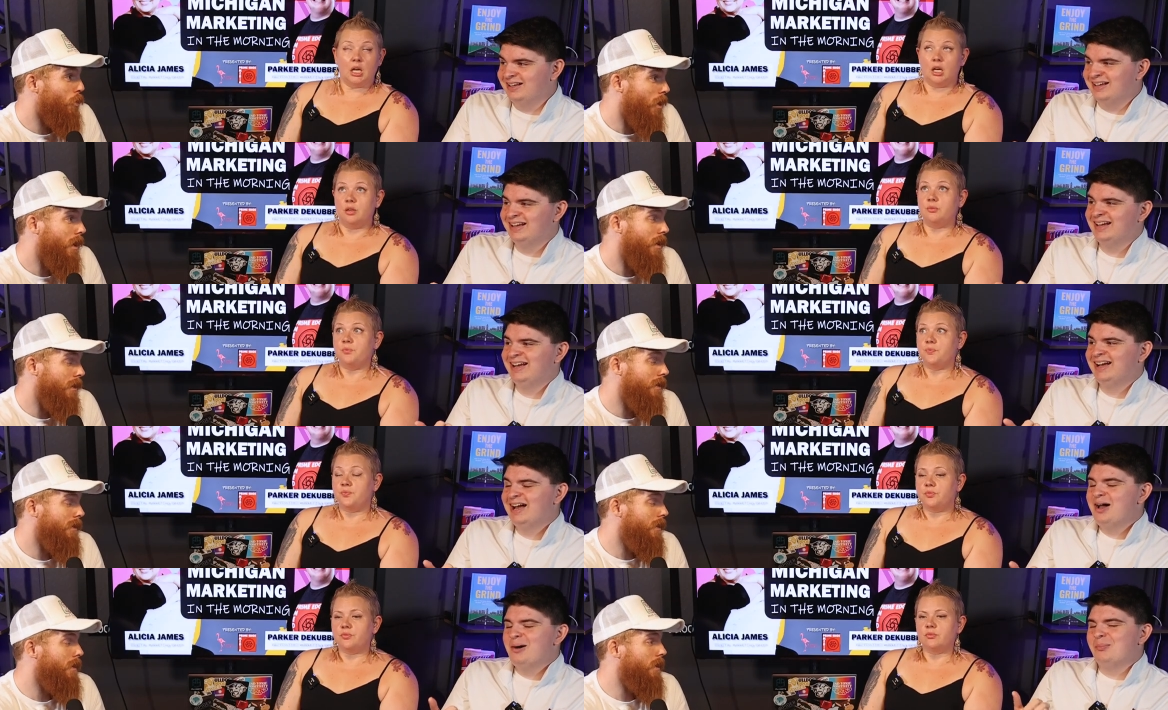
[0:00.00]
Speaker 1: yeah. Right.
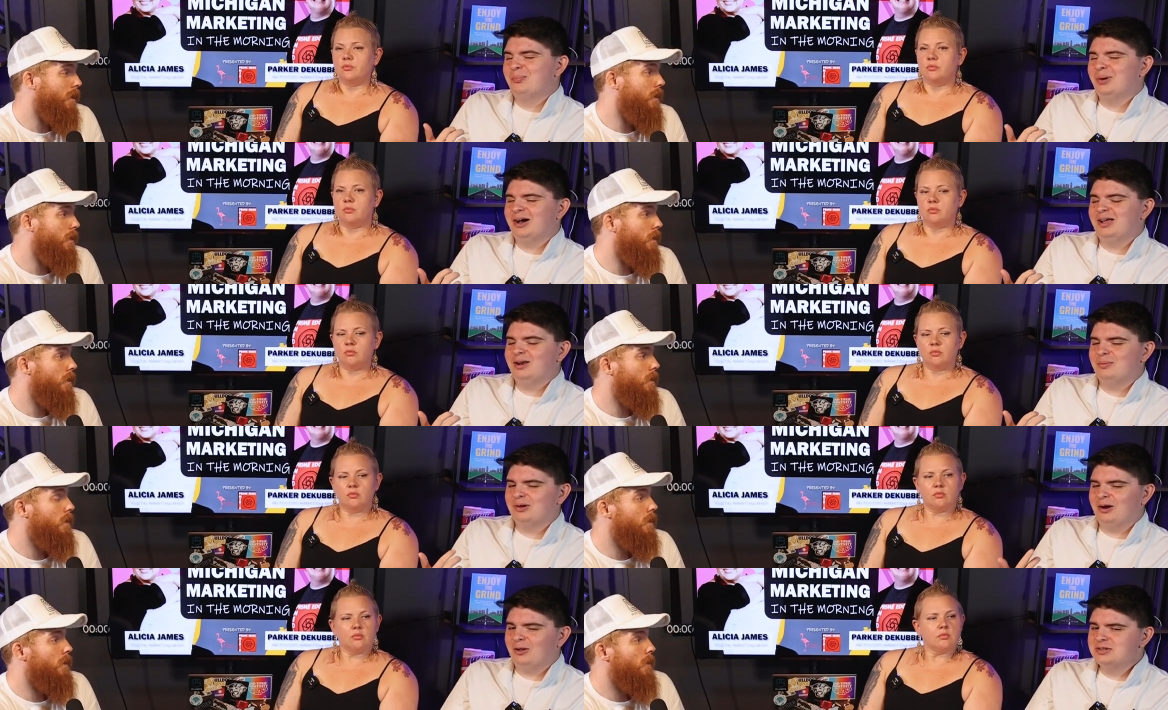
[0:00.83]
Yeah. But but
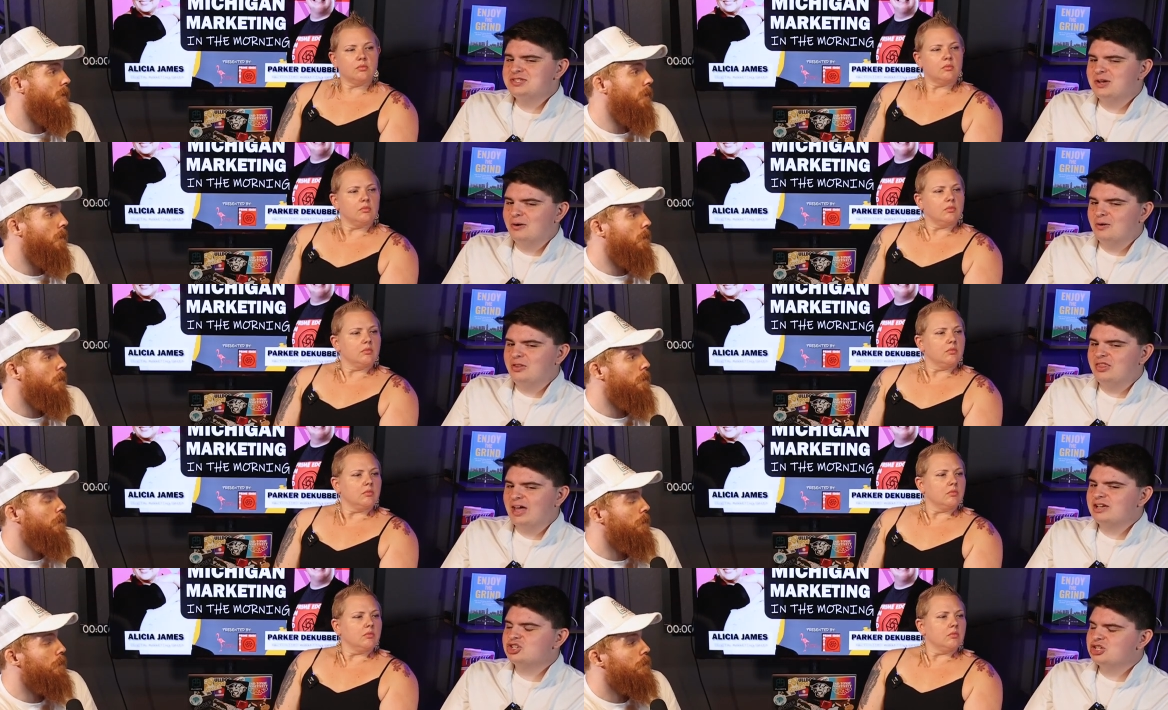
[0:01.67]
also that